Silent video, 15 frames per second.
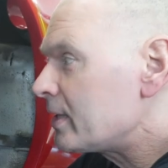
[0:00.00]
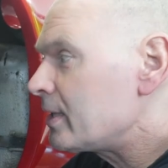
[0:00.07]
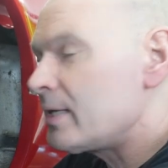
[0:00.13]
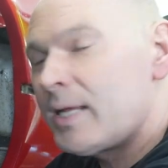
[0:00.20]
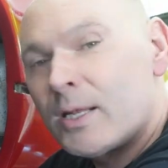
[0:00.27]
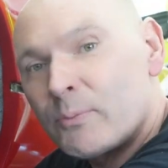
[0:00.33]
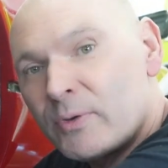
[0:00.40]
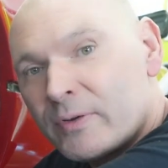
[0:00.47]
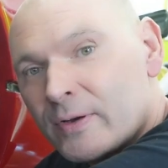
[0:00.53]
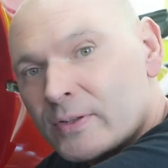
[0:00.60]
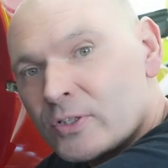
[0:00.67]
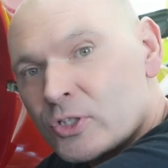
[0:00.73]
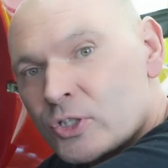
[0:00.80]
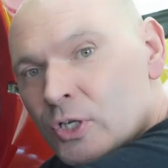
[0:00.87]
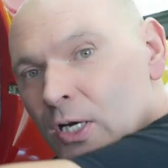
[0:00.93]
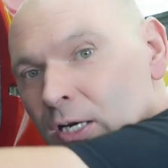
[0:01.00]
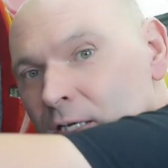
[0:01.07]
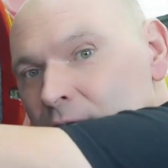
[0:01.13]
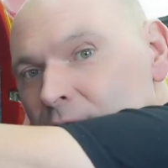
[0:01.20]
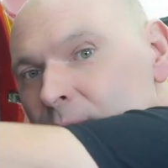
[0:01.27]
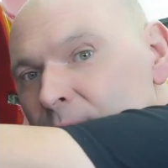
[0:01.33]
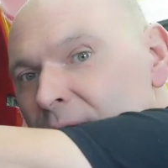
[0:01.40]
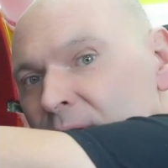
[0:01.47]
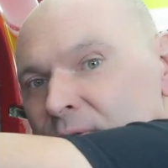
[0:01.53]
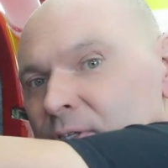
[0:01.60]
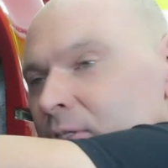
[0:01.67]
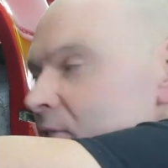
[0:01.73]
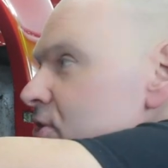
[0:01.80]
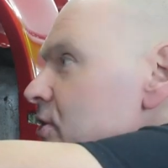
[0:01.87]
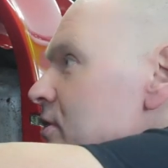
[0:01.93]
in, and we got the shock
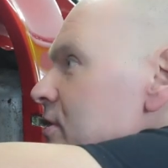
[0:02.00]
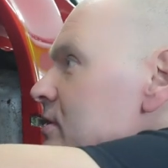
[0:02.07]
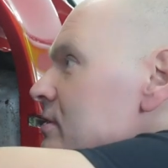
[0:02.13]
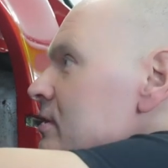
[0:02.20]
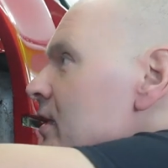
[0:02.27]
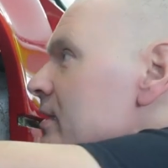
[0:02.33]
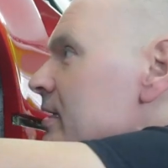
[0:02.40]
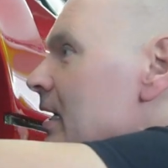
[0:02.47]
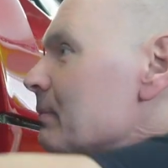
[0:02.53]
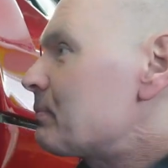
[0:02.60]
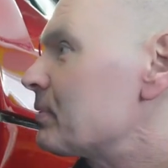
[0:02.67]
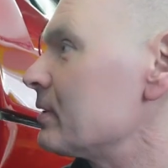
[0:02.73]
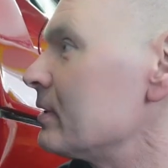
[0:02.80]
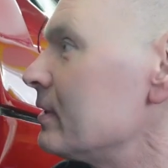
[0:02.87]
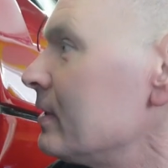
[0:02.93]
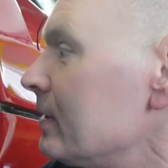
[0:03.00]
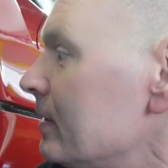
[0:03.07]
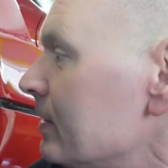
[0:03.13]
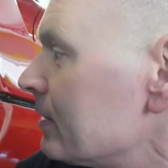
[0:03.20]
mounted, just snugged up.